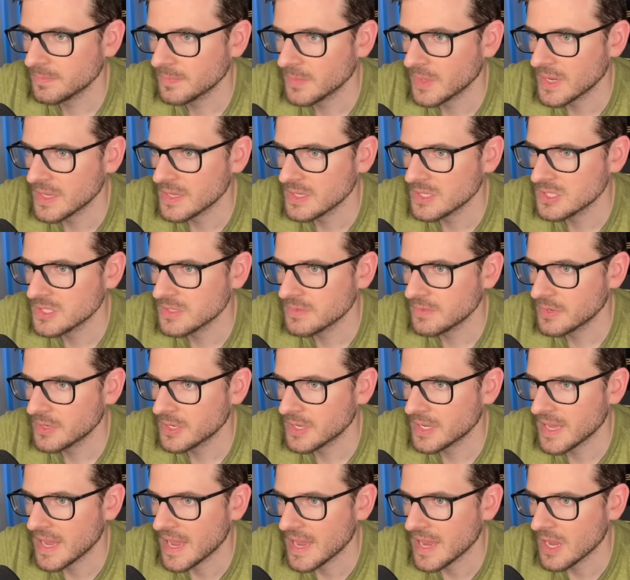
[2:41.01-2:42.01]
Okay, this is a
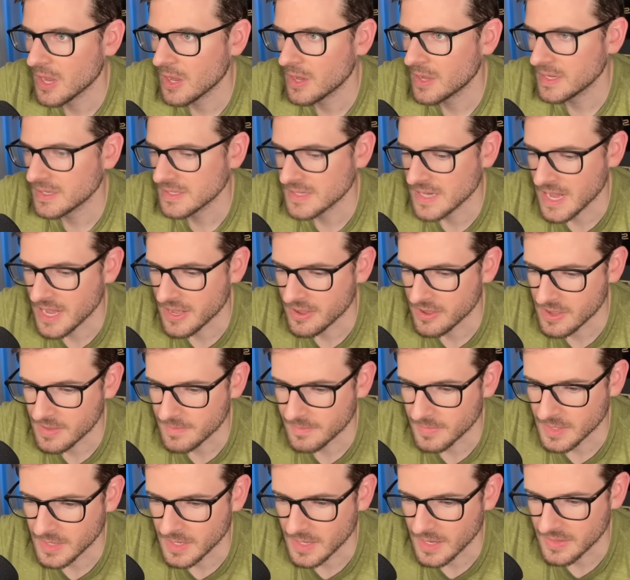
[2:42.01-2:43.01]
very chaotic
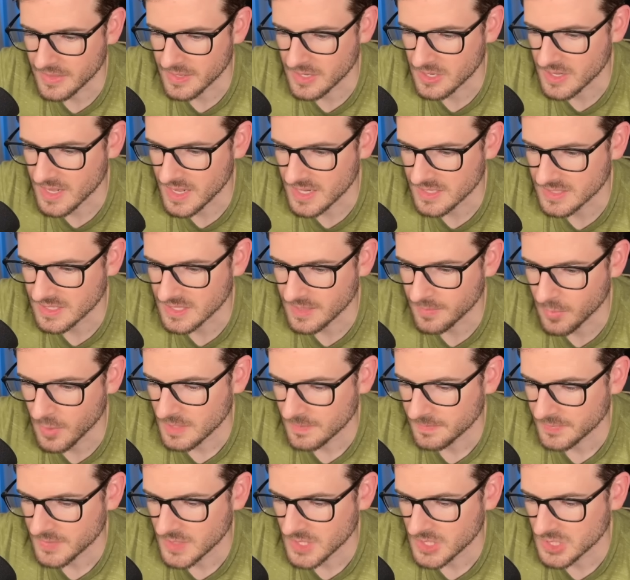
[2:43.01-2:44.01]
diagram, but I think you guys get the
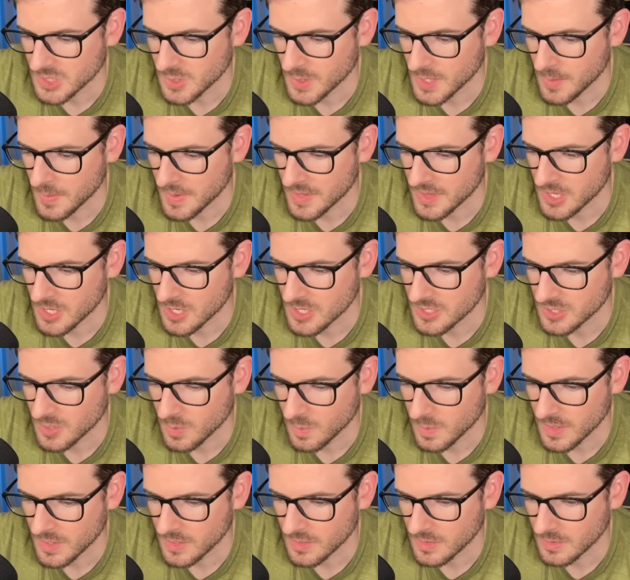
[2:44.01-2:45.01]
point. So anyway, the user
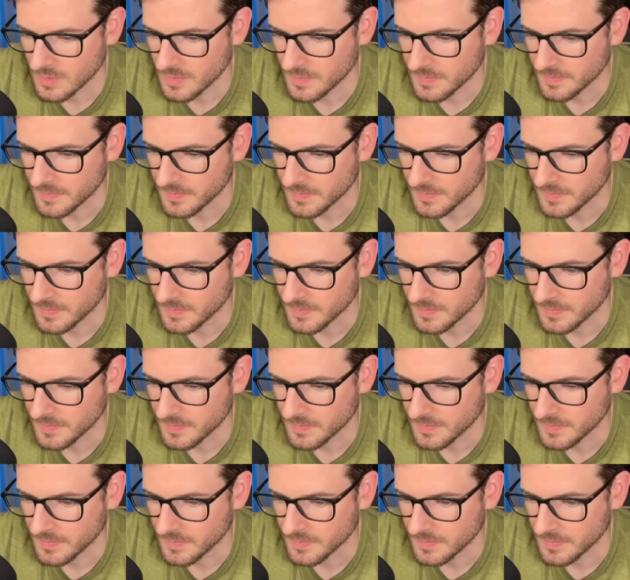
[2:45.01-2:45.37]
will